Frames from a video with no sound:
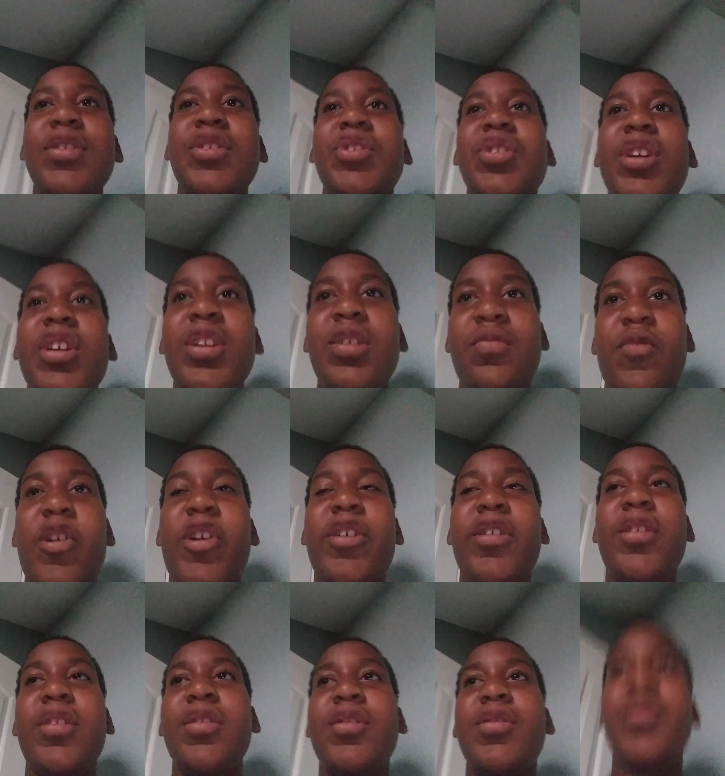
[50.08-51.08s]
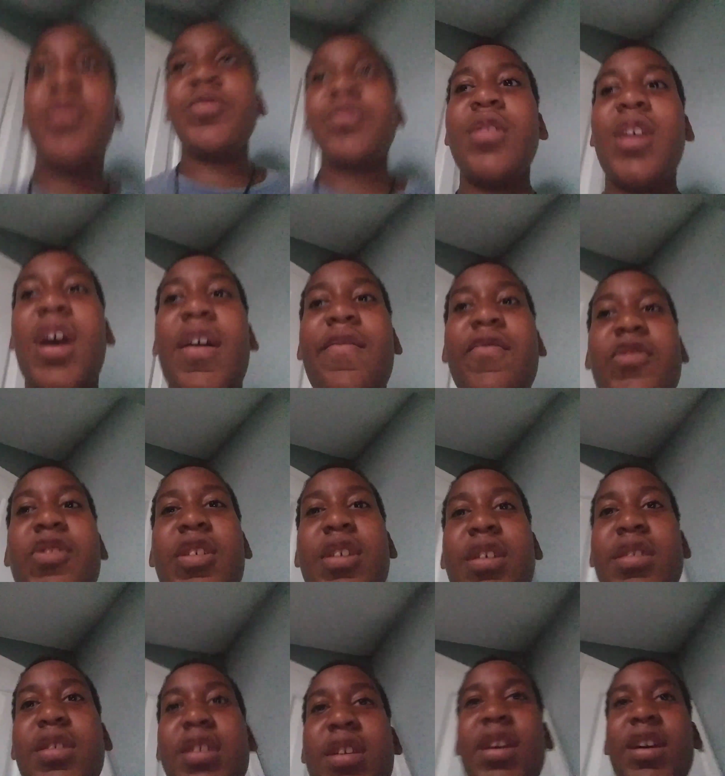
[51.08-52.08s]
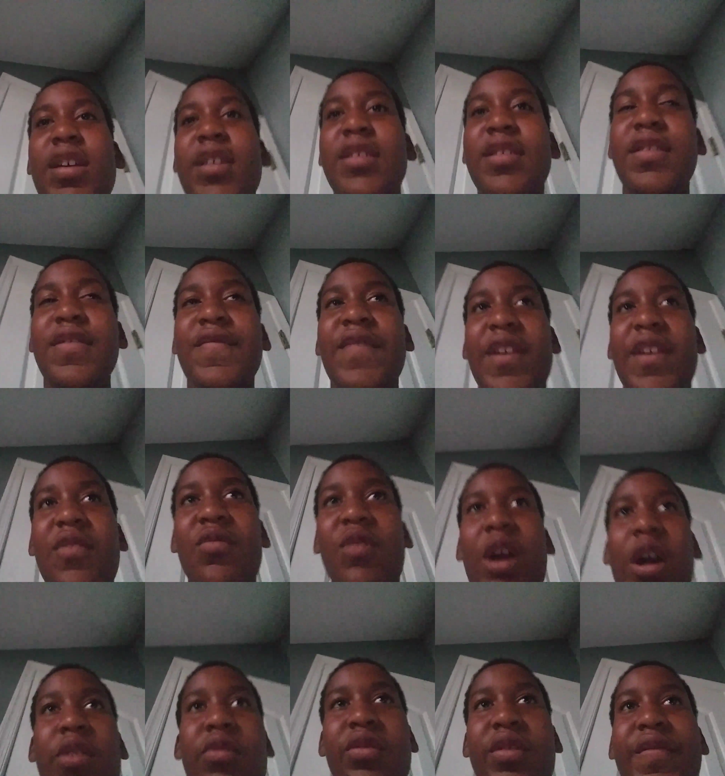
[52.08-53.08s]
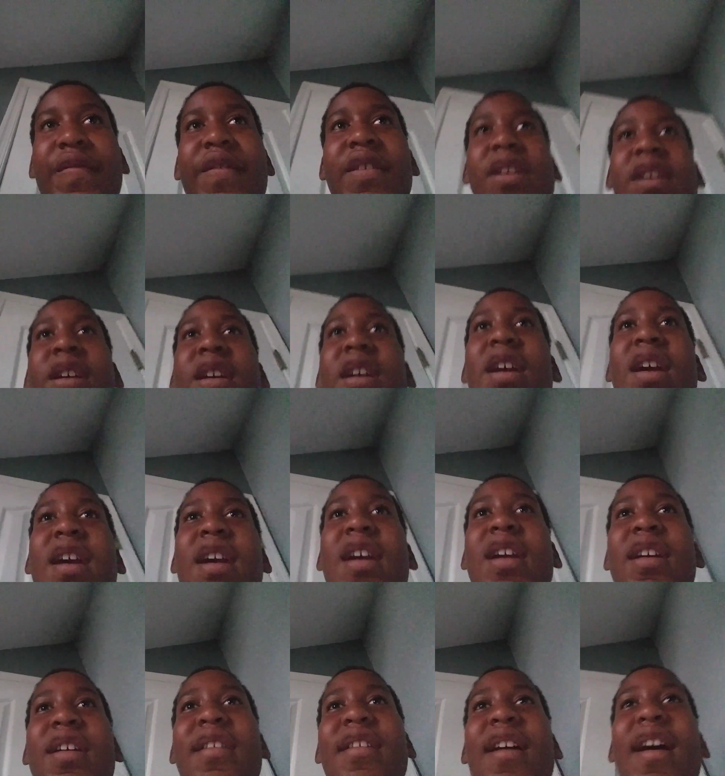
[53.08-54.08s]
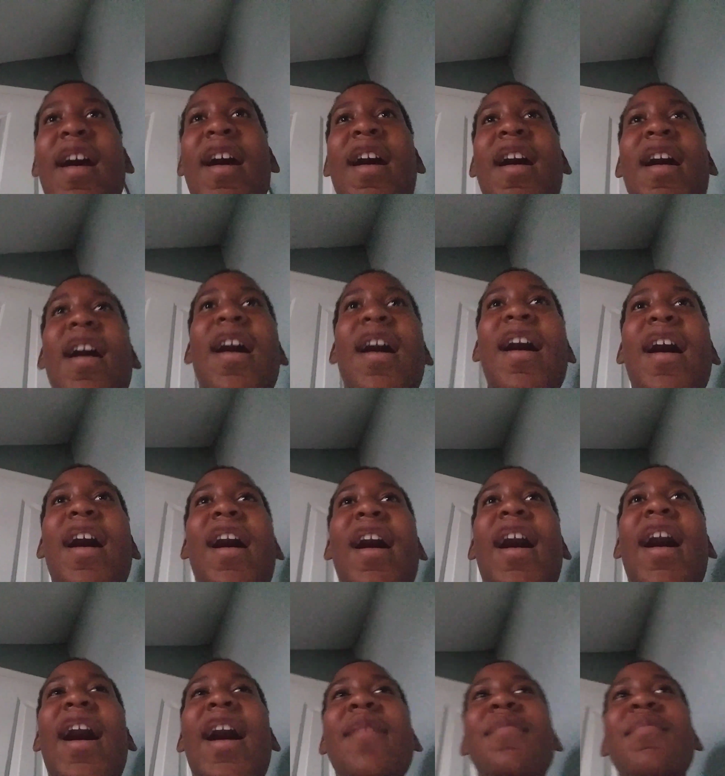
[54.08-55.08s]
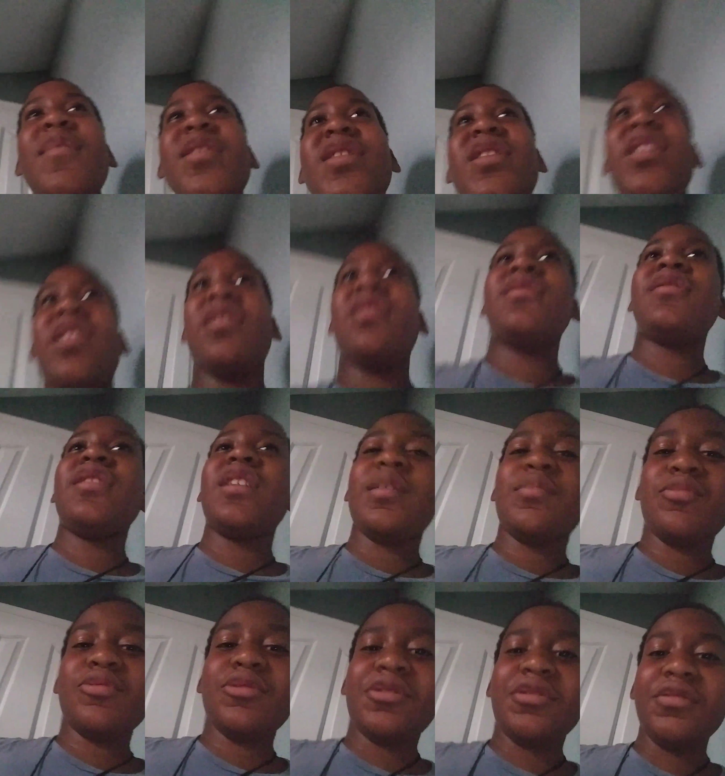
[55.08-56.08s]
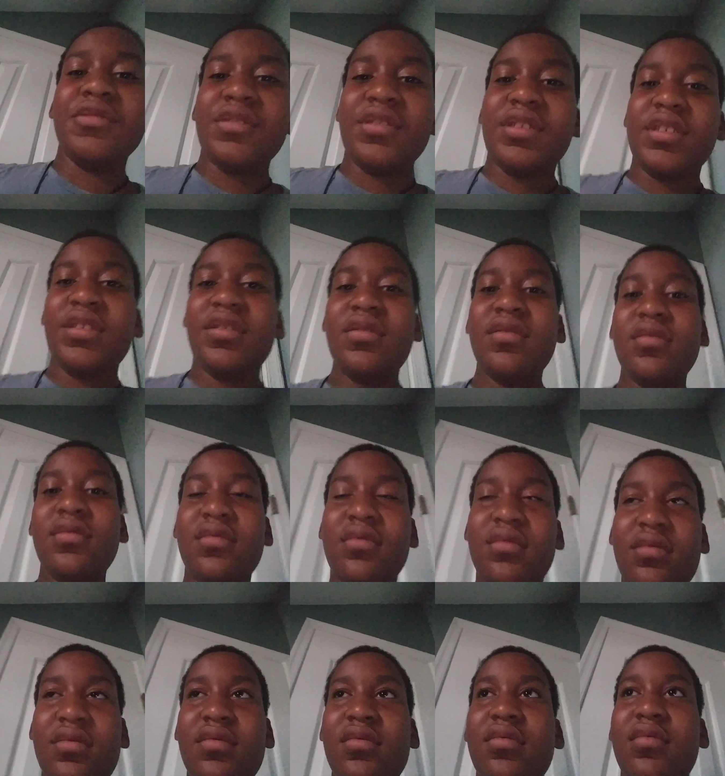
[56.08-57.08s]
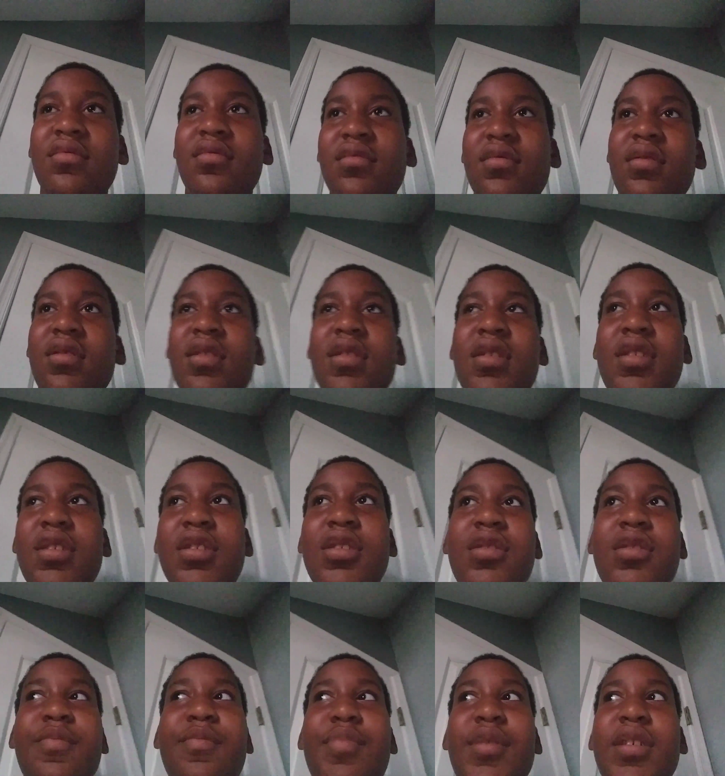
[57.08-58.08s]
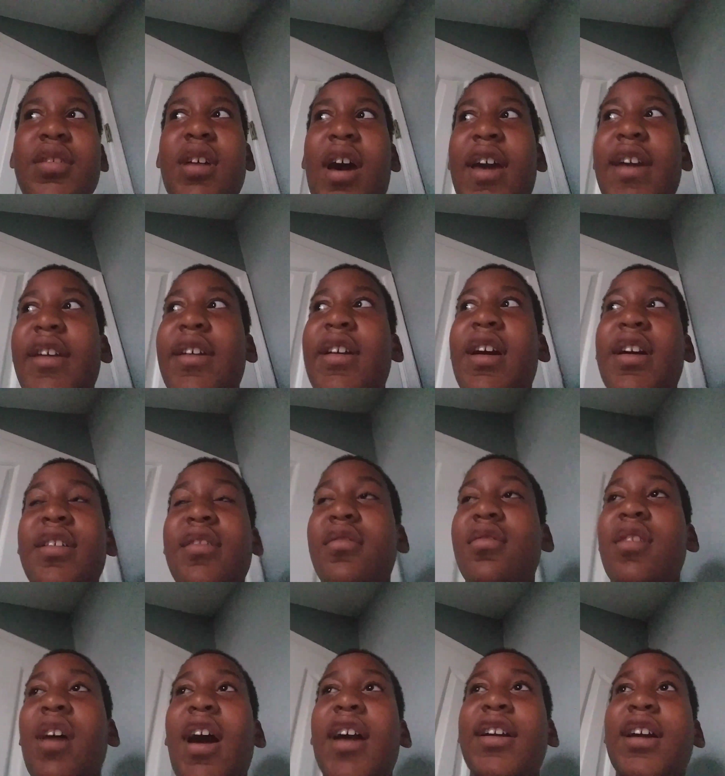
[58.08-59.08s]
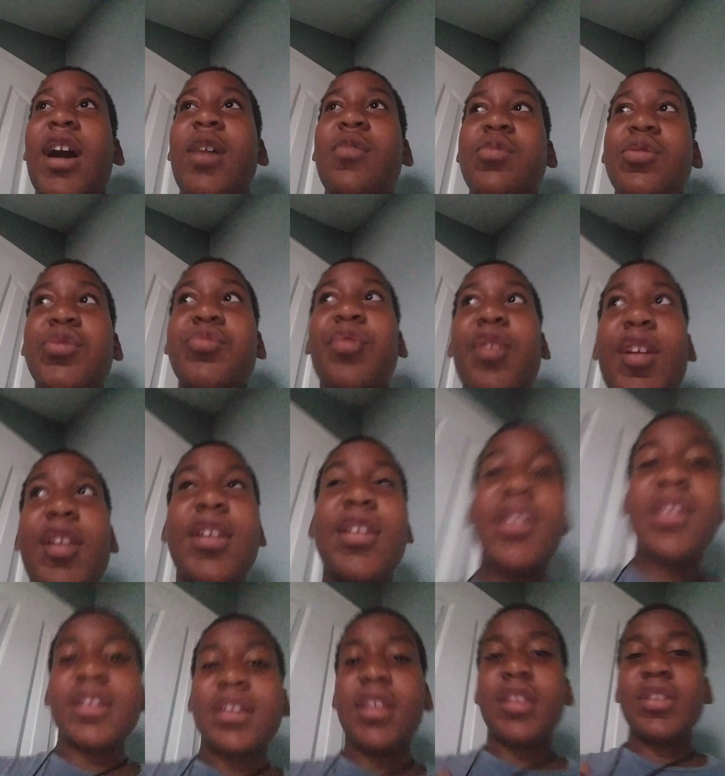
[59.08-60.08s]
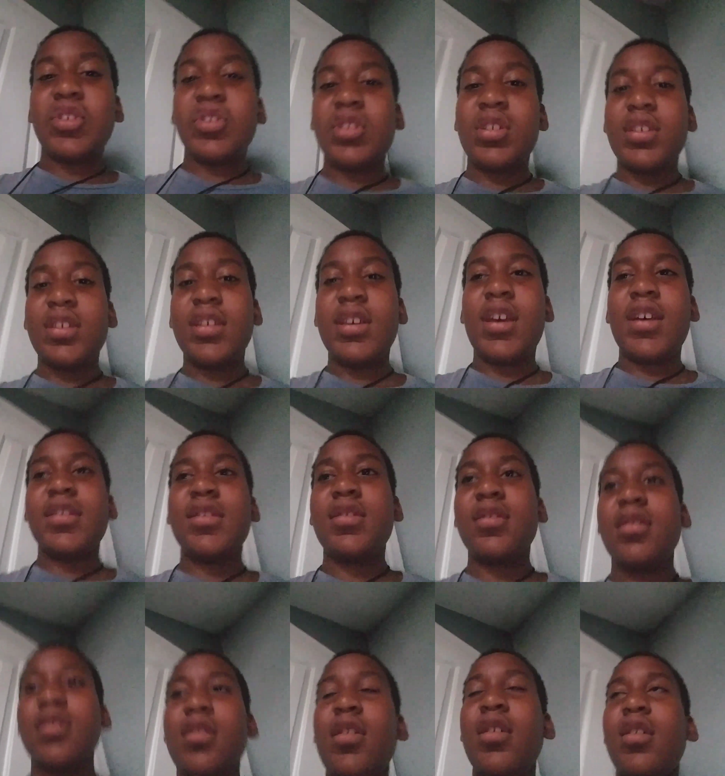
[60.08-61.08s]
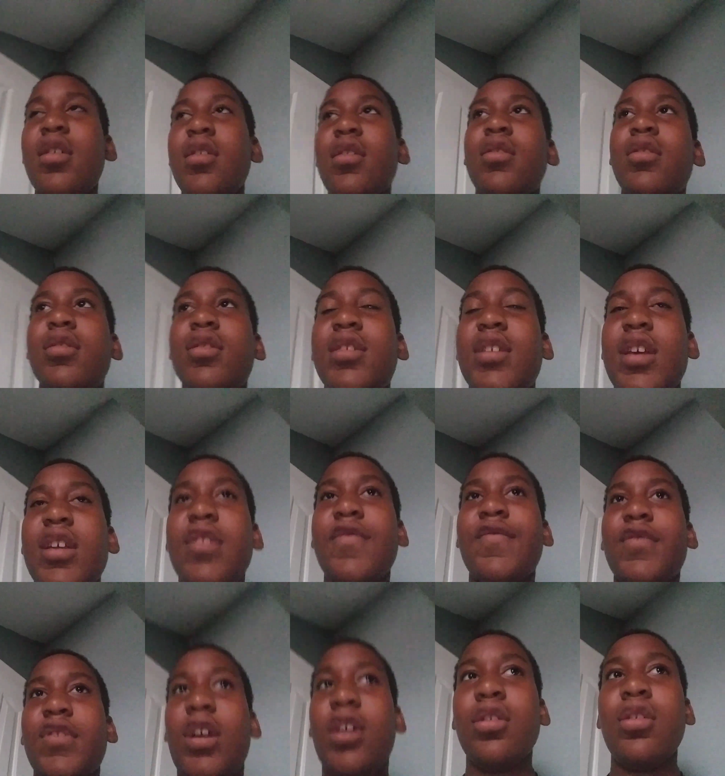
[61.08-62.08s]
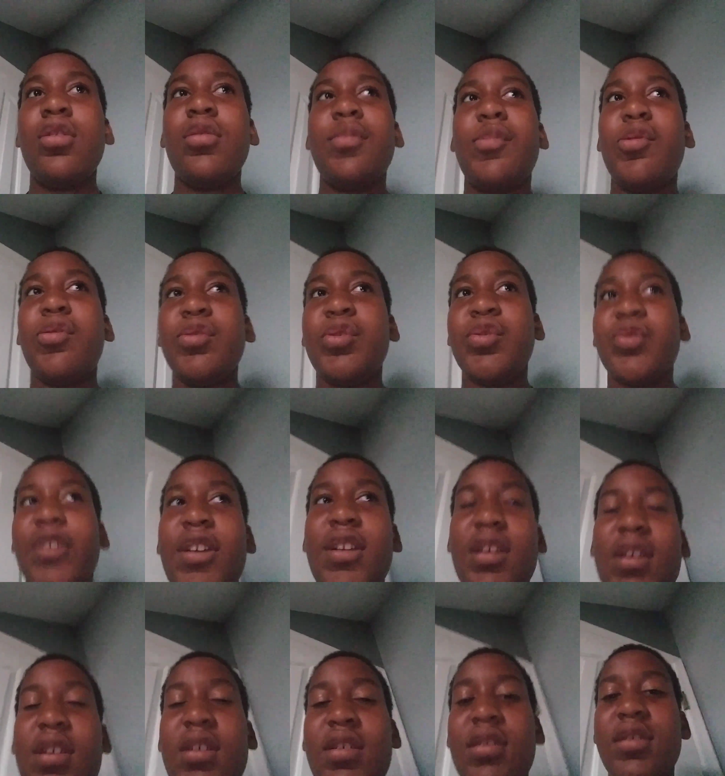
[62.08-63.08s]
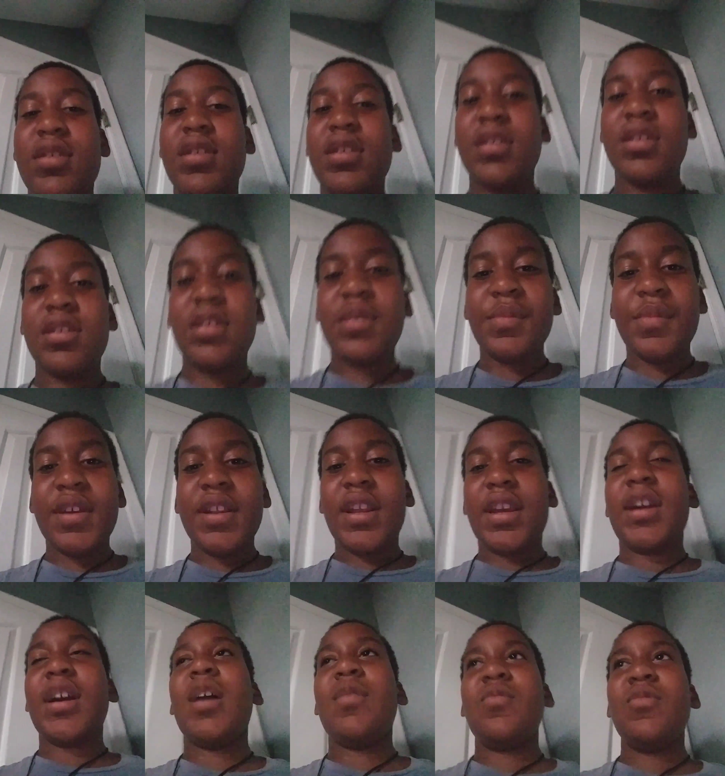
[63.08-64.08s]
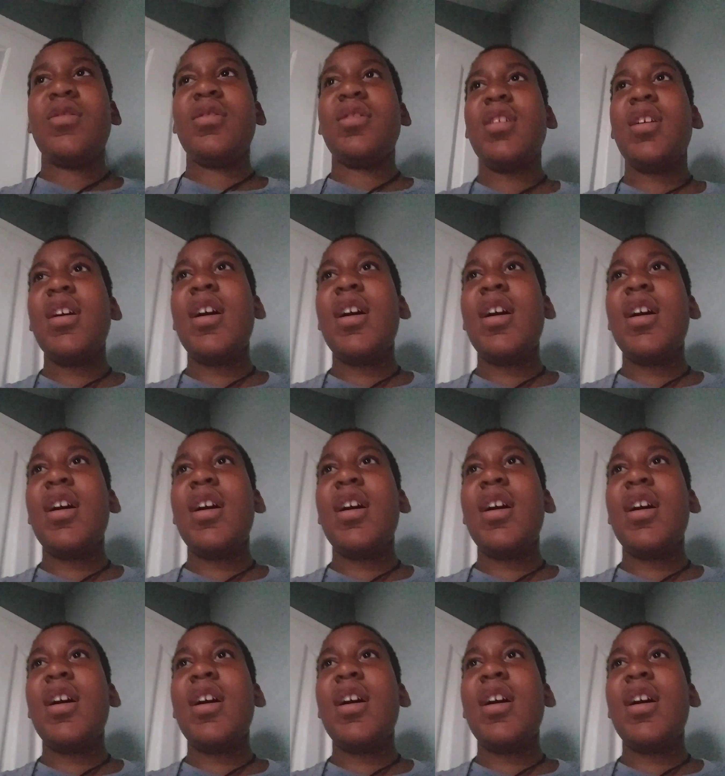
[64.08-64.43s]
January, you would have a chance to get an event Rockruff. And I missed out on an opportunity. But I got one traded in the GTS, stands for Global Trading System, and I got one.